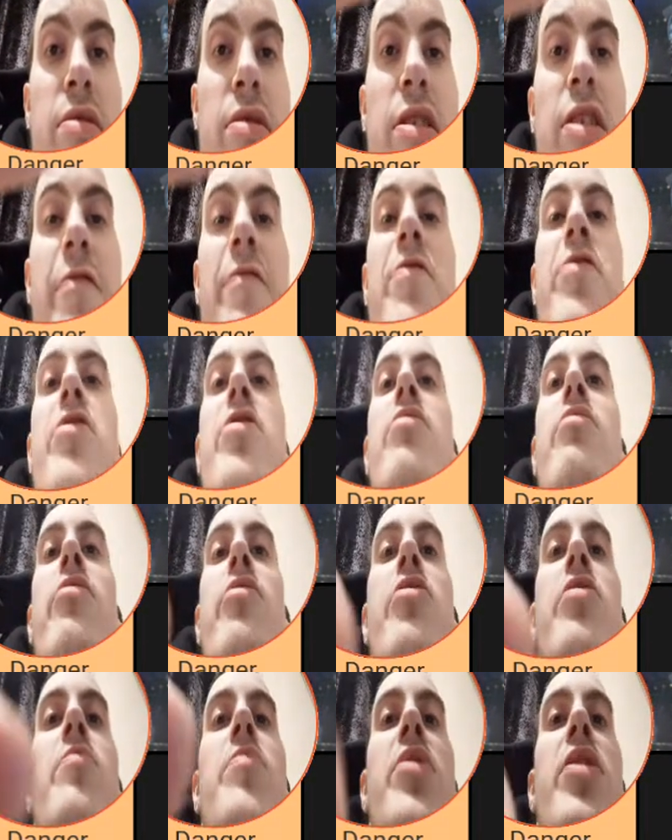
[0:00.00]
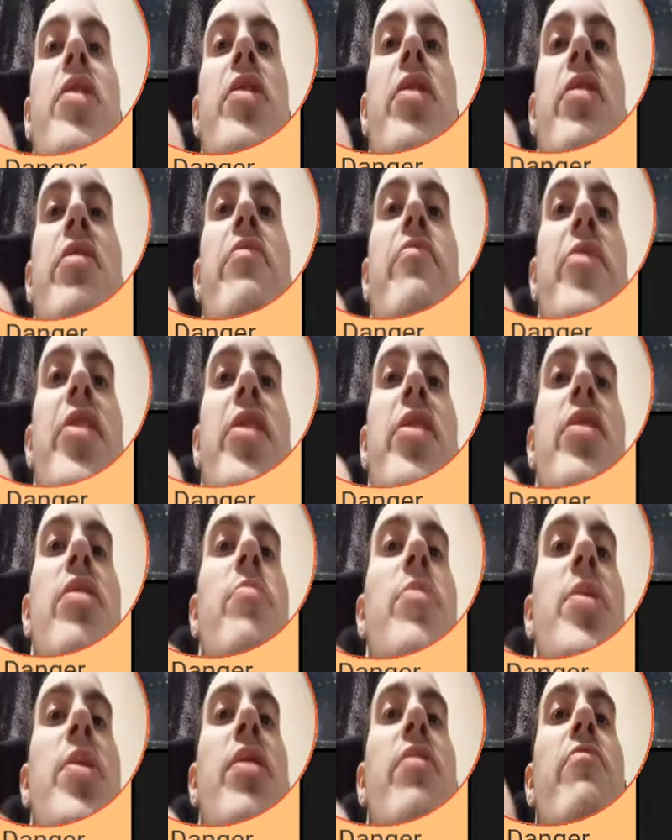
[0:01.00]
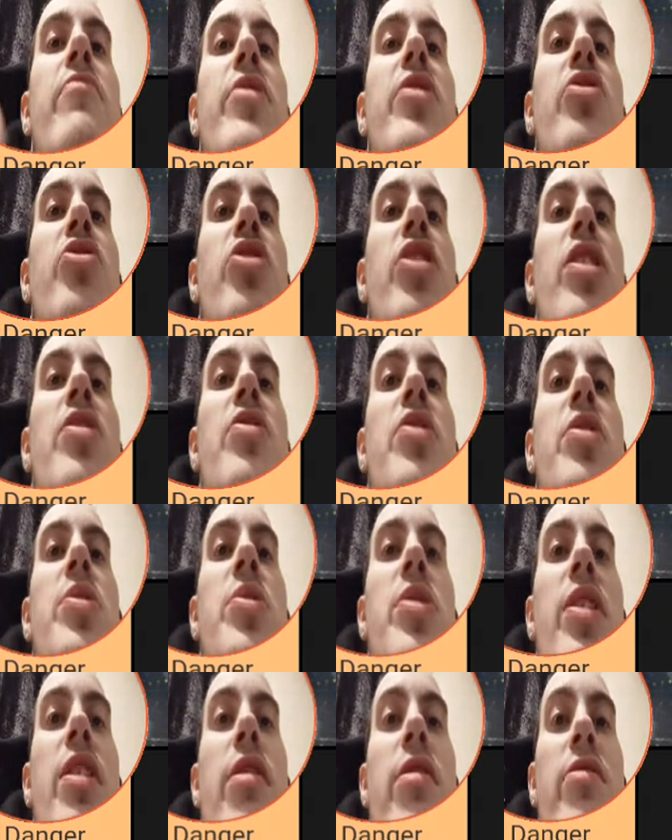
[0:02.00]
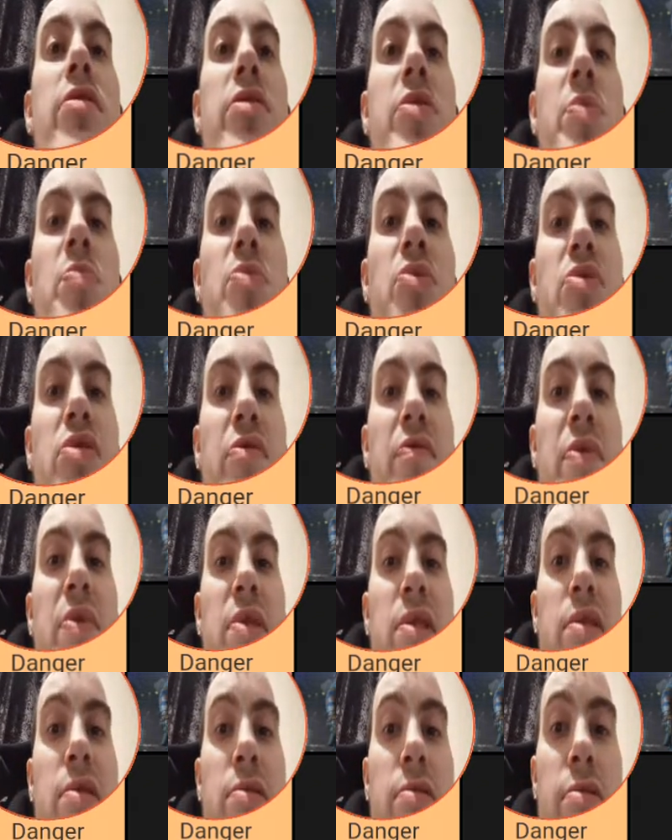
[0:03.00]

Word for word: Even though Arkham Knight kind of weakened him, it didn't really change his character's motives.